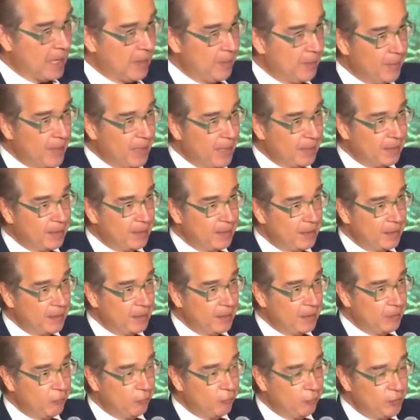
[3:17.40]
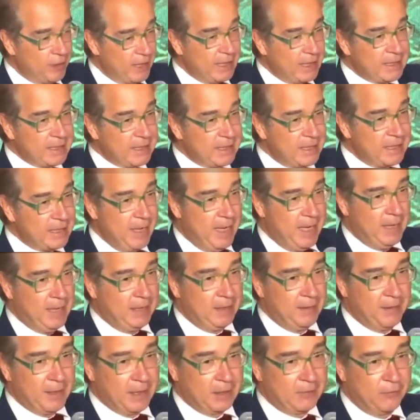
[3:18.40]
But we
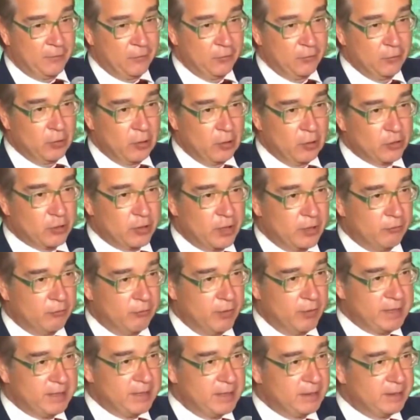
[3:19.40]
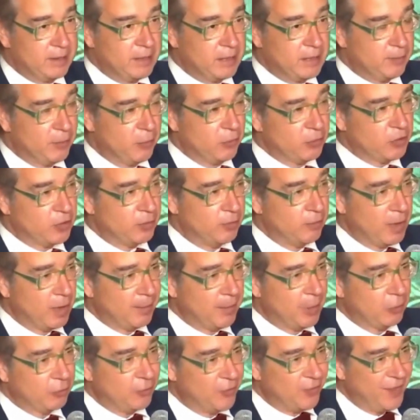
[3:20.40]
estimate that food loss and waste is responsible
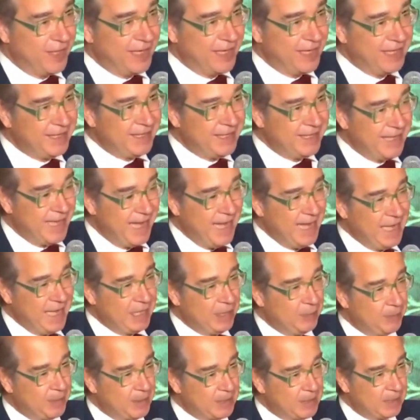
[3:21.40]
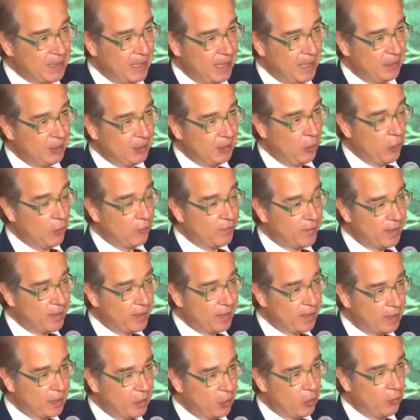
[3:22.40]
about 38% of the
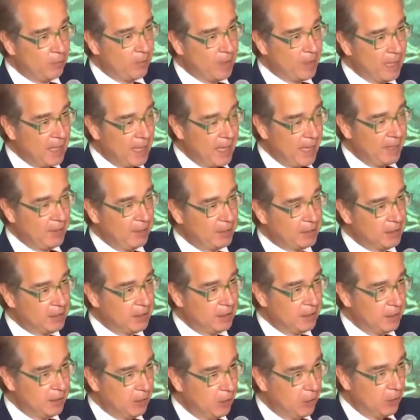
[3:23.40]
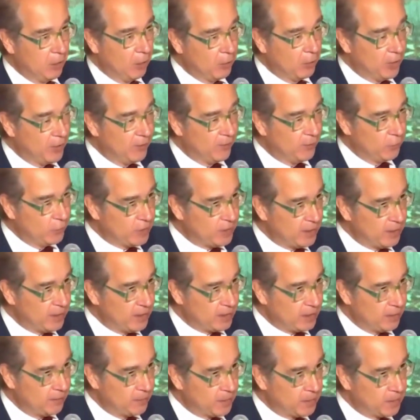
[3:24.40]
global energy on the food
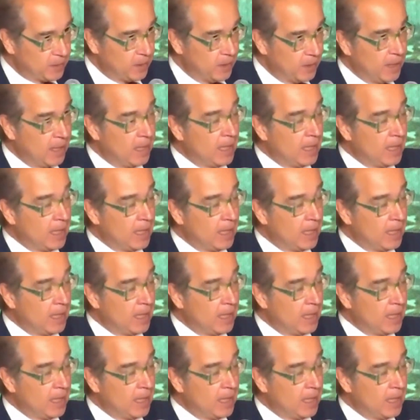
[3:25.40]
systems.